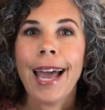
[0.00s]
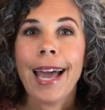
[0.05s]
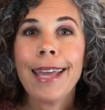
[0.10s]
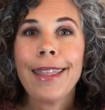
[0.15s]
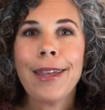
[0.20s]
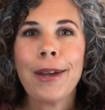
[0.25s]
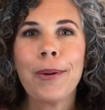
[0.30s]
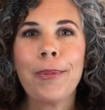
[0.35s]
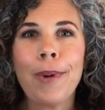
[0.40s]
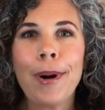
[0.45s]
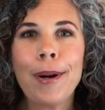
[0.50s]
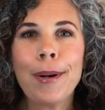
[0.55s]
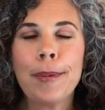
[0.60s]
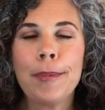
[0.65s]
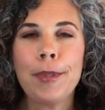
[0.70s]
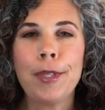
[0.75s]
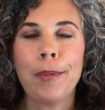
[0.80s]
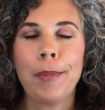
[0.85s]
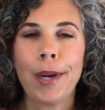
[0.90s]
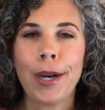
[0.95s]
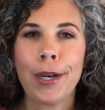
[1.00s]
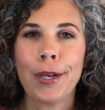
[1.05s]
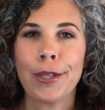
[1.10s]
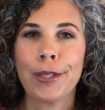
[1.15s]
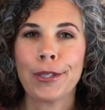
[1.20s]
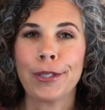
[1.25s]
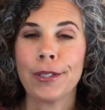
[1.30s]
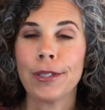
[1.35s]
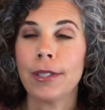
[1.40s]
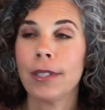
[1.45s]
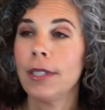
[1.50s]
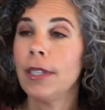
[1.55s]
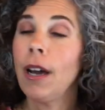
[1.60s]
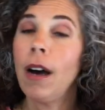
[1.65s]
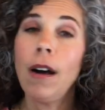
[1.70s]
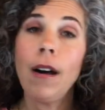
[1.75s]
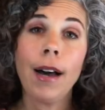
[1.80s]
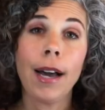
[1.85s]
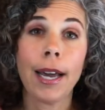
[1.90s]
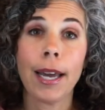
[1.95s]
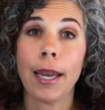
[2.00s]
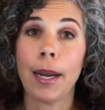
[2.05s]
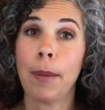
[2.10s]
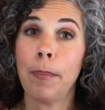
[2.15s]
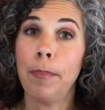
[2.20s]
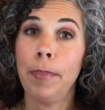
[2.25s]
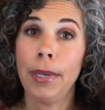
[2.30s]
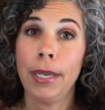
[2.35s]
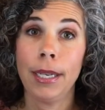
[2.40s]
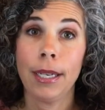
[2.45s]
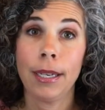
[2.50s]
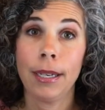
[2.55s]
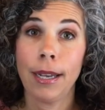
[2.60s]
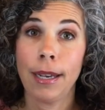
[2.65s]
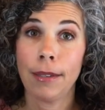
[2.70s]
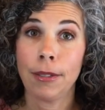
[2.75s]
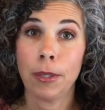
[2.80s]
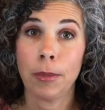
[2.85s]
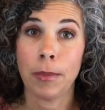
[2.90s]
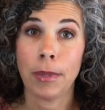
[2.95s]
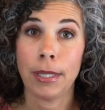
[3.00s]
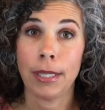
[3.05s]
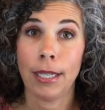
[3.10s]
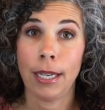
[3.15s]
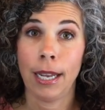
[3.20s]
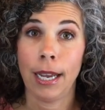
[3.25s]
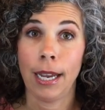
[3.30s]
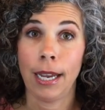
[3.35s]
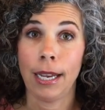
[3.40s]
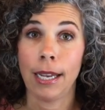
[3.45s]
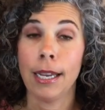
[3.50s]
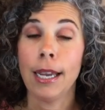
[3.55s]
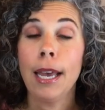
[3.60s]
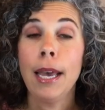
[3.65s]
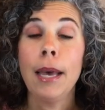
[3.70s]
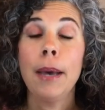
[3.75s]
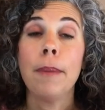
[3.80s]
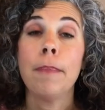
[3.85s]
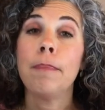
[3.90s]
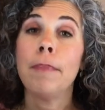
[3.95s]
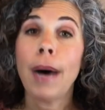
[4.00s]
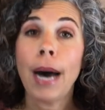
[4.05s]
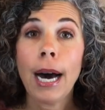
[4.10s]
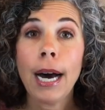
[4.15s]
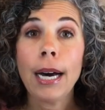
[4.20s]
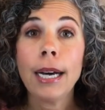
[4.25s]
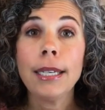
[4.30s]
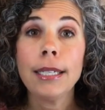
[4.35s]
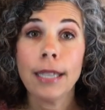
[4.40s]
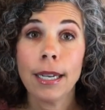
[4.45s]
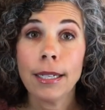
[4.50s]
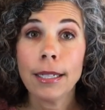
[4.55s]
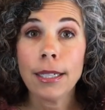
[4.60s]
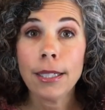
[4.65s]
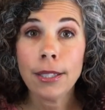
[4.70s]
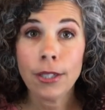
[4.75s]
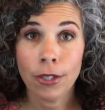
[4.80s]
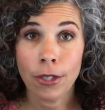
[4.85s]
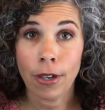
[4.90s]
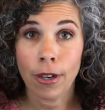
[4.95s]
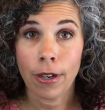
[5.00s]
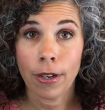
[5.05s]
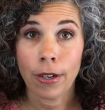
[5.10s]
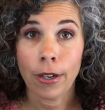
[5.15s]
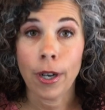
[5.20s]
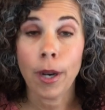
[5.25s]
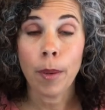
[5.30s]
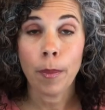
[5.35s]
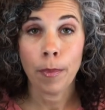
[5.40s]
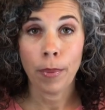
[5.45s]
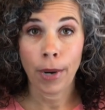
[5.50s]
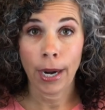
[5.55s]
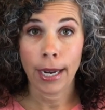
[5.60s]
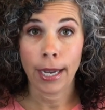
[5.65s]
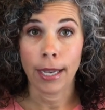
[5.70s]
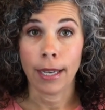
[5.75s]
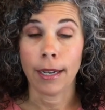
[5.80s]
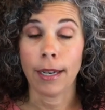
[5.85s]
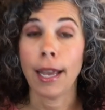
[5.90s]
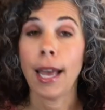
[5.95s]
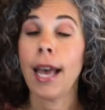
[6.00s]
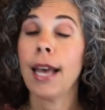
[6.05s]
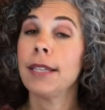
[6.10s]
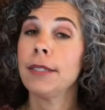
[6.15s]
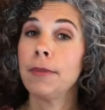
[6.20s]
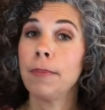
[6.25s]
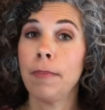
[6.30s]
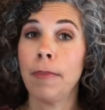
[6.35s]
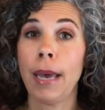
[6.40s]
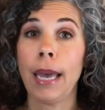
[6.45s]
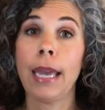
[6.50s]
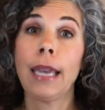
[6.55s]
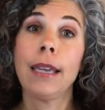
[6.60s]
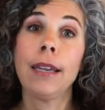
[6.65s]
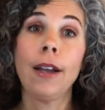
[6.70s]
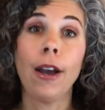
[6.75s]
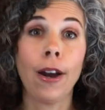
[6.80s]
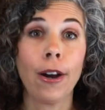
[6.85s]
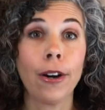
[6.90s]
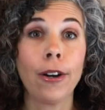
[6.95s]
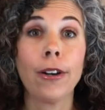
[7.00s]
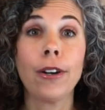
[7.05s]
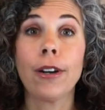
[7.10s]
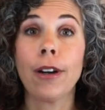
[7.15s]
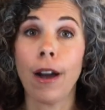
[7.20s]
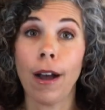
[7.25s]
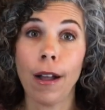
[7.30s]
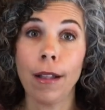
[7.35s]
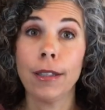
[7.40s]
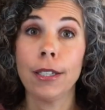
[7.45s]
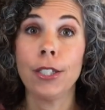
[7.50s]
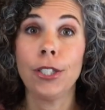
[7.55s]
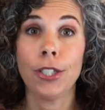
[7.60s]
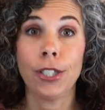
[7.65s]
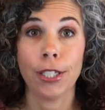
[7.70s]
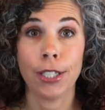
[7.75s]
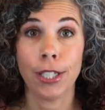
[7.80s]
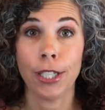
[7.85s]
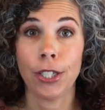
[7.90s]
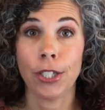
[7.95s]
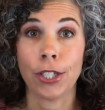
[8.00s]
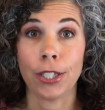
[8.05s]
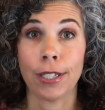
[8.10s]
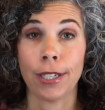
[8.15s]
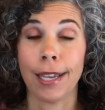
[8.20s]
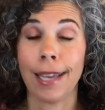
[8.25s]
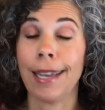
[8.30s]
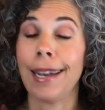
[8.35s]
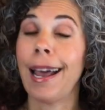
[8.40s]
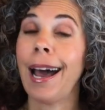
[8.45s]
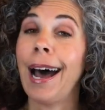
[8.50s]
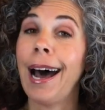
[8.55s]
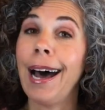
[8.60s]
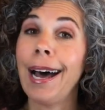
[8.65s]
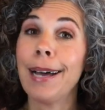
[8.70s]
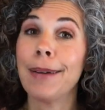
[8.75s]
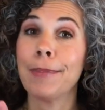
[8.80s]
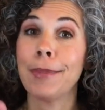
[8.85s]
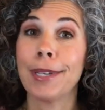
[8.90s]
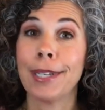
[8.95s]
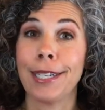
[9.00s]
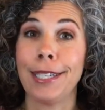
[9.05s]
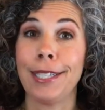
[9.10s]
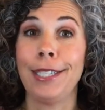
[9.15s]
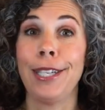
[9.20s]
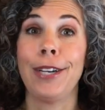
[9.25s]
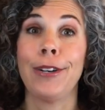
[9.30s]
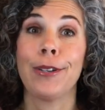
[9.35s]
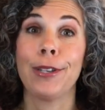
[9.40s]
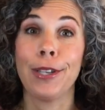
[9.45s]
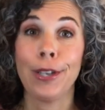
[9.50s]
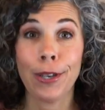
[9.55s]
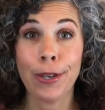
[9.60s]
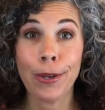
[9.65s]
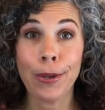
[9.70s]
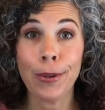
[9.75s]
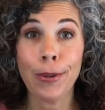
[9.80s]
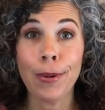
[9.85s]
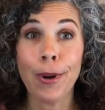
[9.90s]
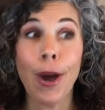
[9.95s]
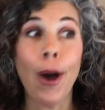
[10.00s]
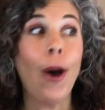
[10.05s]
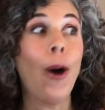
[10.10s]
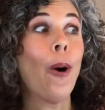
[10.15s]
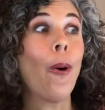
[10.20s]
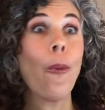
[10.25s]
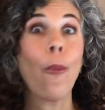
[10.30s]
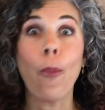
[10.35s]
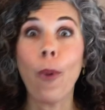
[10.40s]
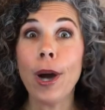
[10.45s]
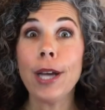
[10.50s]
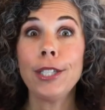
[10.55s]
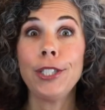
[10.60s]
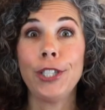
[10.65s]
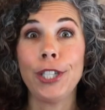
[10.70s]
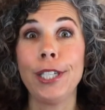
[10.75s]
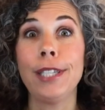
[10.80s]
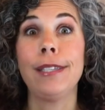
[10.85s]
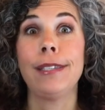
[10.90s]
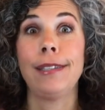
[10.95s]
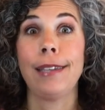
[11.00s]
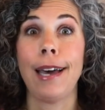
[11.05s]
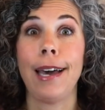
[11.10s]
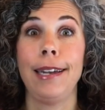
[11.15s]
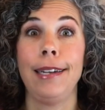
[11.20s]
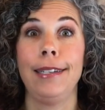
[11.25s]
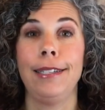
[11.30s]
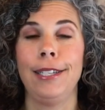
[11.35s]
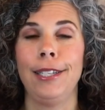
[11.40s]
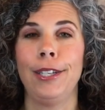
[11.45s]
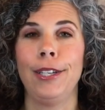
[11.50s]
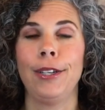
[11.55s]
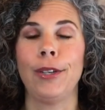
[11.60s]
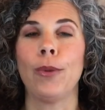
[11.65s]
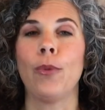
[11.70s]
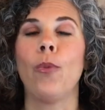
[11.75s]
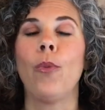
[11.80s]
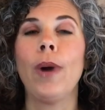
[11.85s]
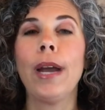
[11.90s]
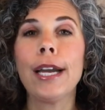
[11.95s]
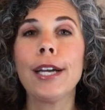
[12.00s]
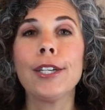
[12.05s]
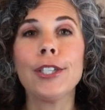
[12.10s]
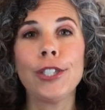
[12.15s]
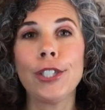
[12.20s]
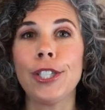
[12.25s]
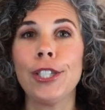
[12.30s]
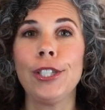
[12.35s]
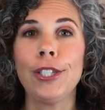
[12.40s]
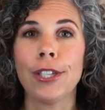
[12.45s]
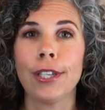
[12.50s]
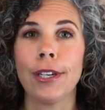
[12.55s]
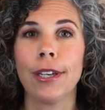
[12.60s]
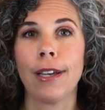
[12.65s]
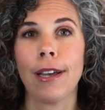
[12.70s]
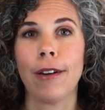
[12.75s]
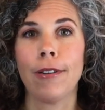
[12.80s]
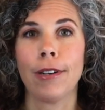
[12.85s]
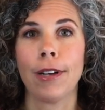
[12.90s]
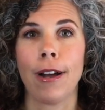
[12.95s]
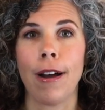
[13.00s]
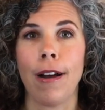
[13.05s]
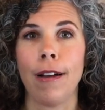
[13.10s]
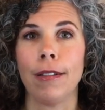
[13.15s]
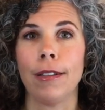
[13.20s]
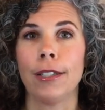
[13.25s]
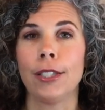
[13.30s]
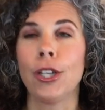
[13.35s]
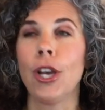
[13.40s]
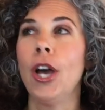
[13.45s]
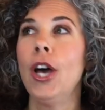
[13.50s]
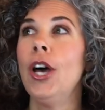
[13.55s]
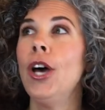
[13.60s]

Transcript: Hey there, welcome to my curls. Y'all, I got a big announcement today. My youngest daughter, Brecken, has made her college decision, and I am going to tell you what she decided to do, where she's going to go to college.